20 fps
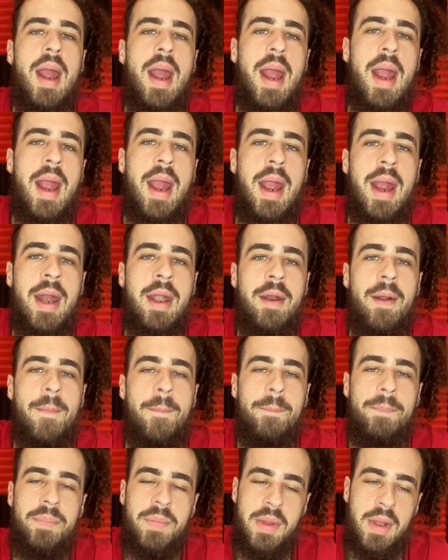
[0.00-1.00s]
And
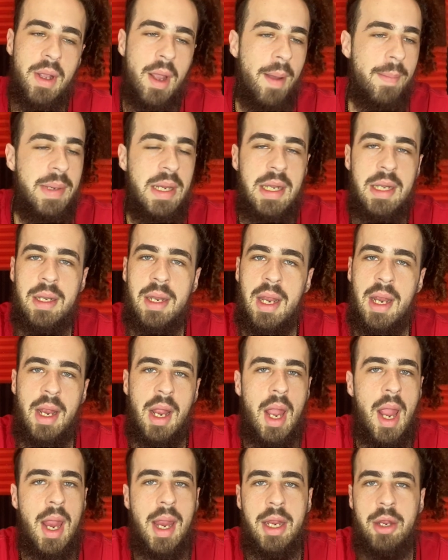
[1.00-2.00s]
I mean,
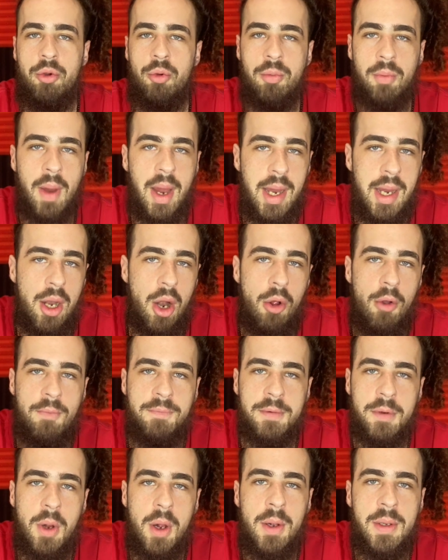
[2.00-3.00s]
a great
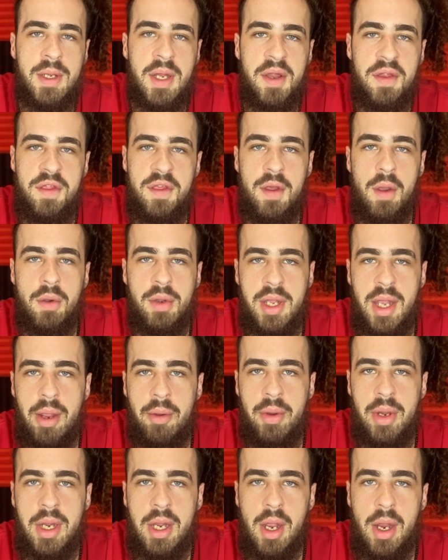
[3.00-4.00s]
overall concealed
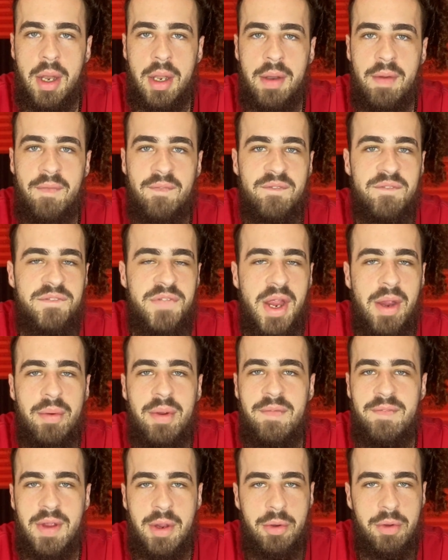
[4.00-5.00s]
carry gun,
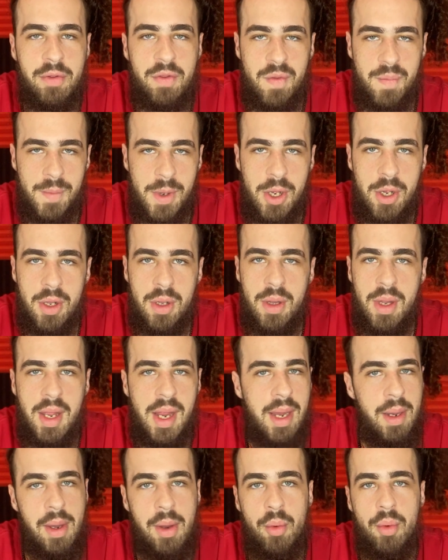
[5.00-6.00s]
very, very small.
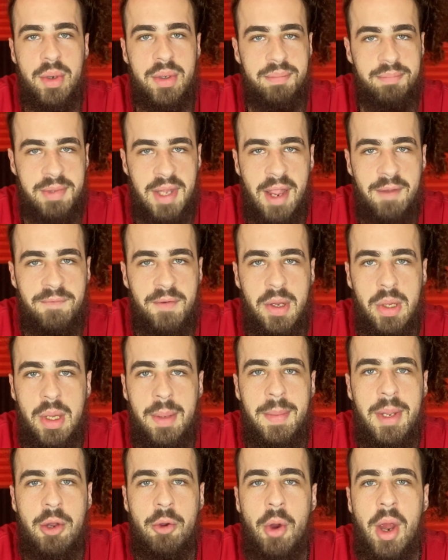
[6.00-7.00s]
It, would
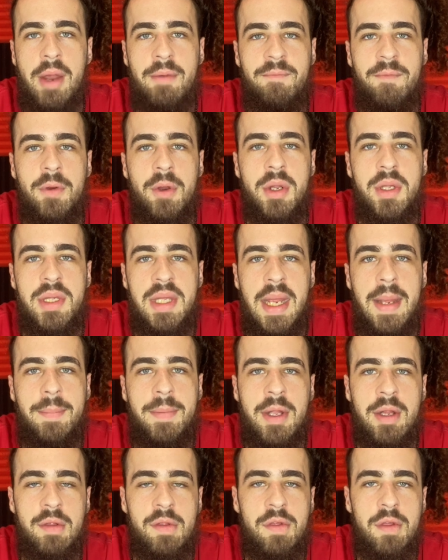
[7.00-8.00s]
definitely be great for a
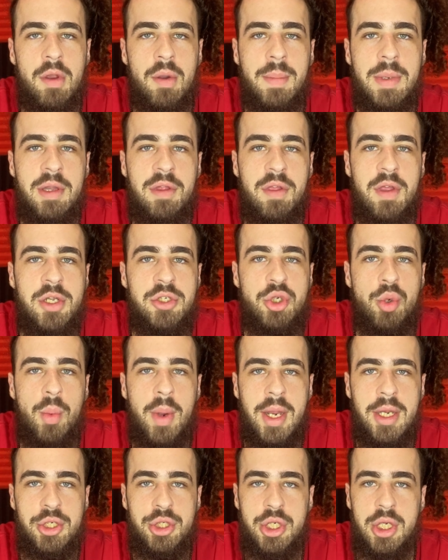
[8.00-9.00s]
deep concealment
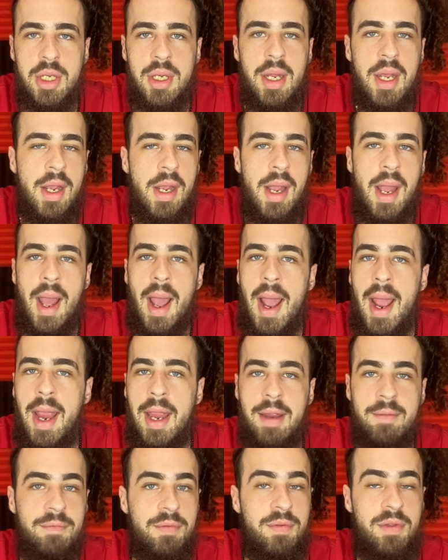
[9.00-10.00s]
situation.
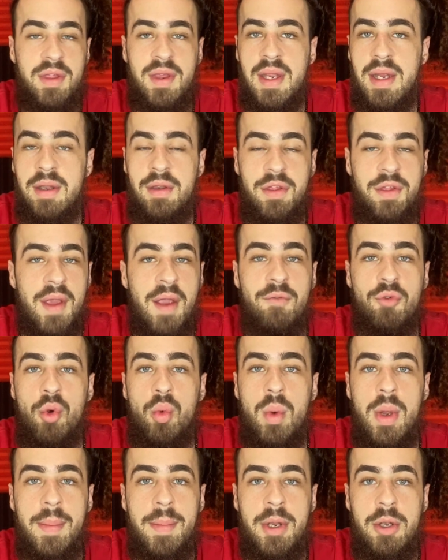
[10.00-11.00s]
I've seen
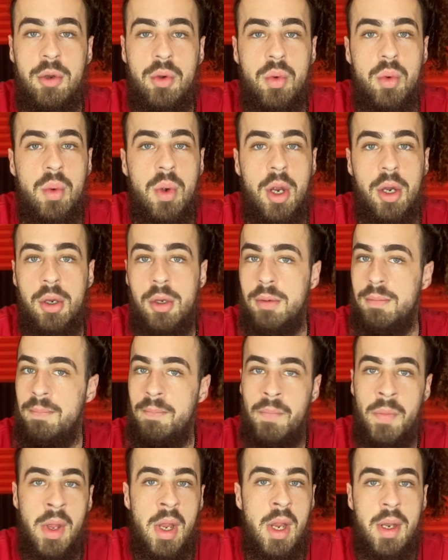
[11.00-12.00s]
several women who are,
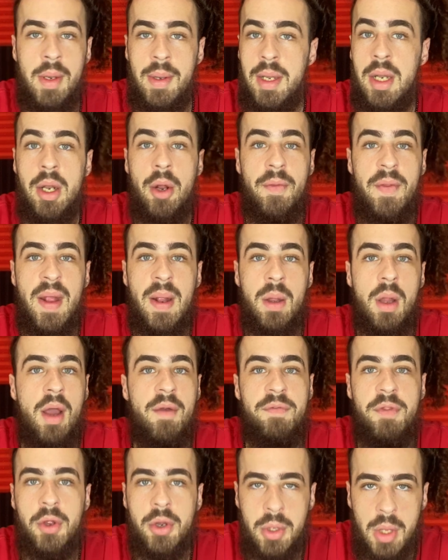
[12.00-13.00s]
you know, they
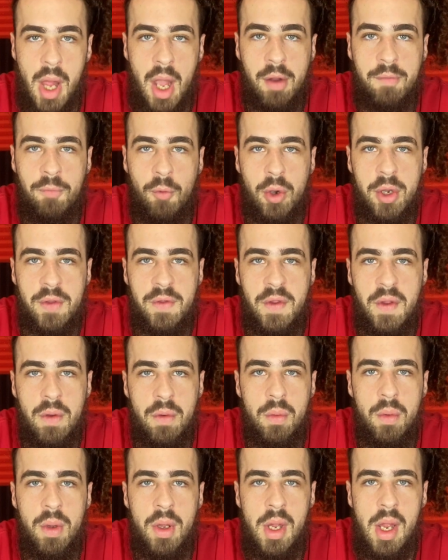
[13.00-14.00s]
love their Glock
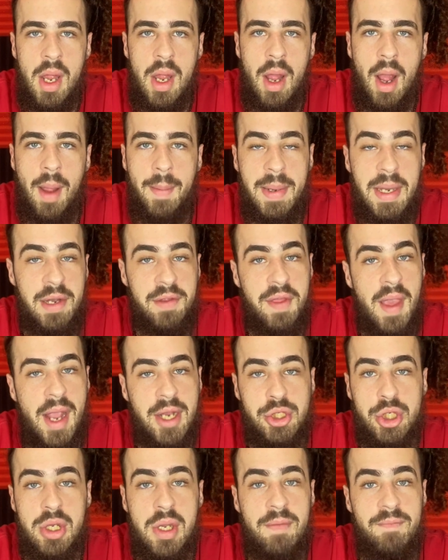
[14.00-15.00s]
42. I mean, it's
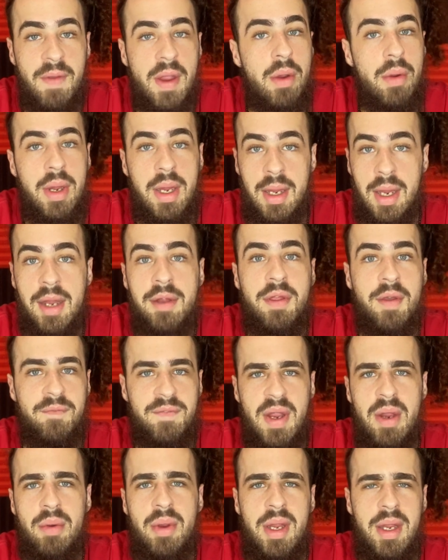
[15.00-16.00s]
actually very, it's a
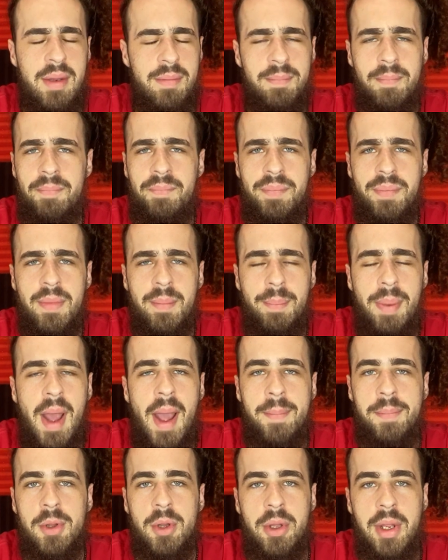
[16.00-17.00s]
very
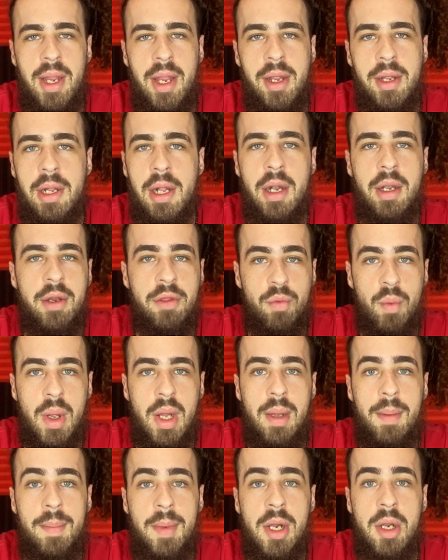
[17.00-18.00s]
popular handgun as
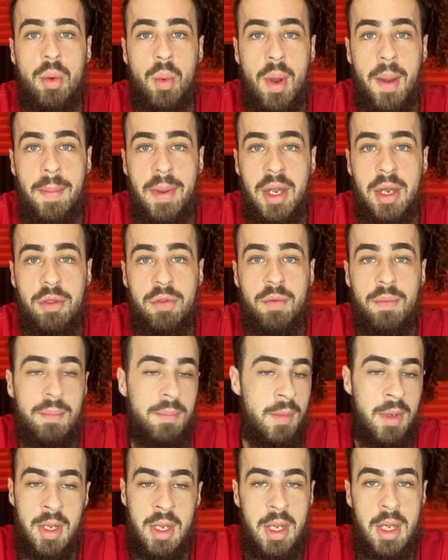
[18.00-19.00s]
well among women. Is
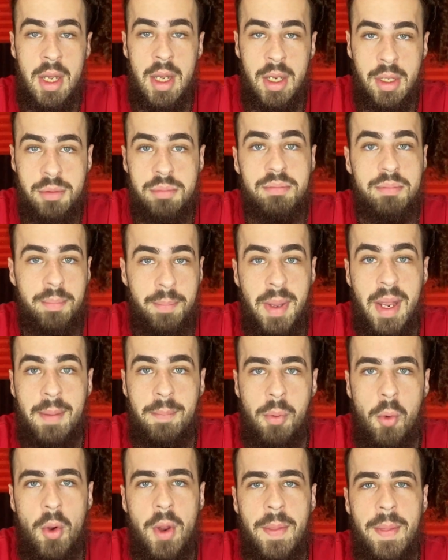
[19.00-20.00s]

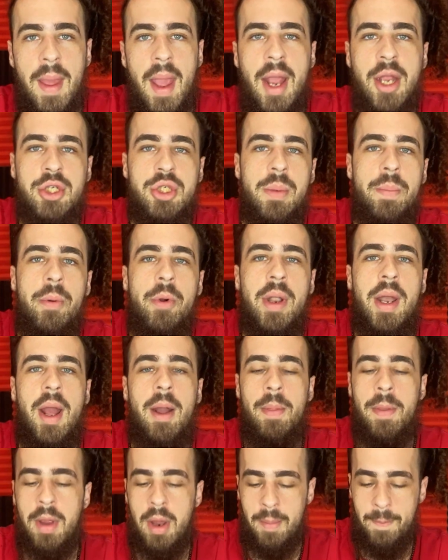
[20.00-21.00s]
big point that I should point
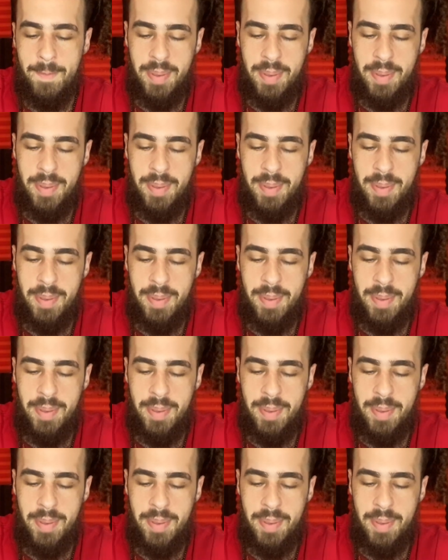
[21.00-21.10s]
out there.